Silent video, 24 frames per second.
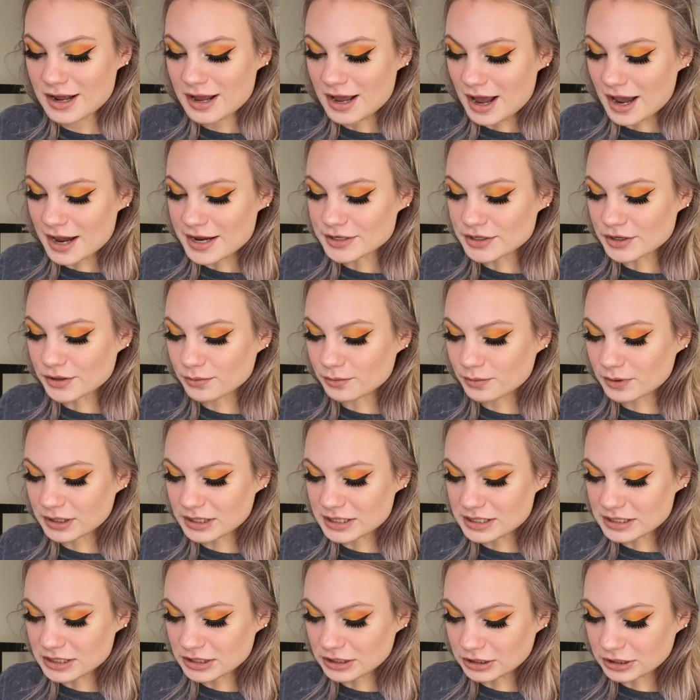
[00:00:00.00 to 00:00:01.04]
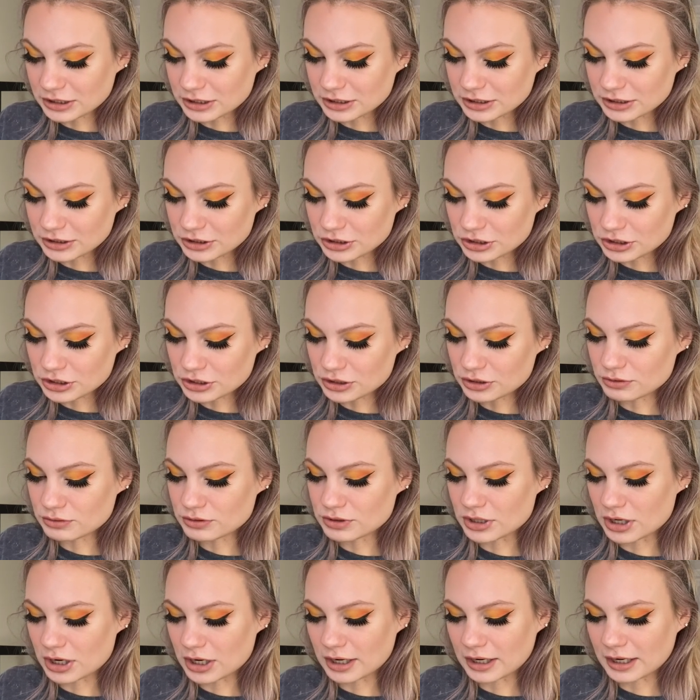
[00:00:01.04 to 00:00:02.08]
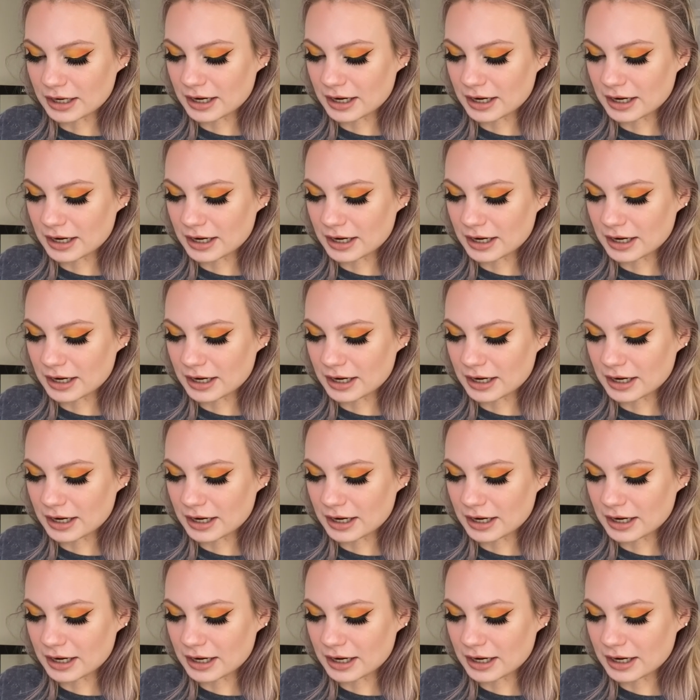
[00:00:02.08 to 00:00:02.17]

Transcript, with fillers: I don't want it to look too dark,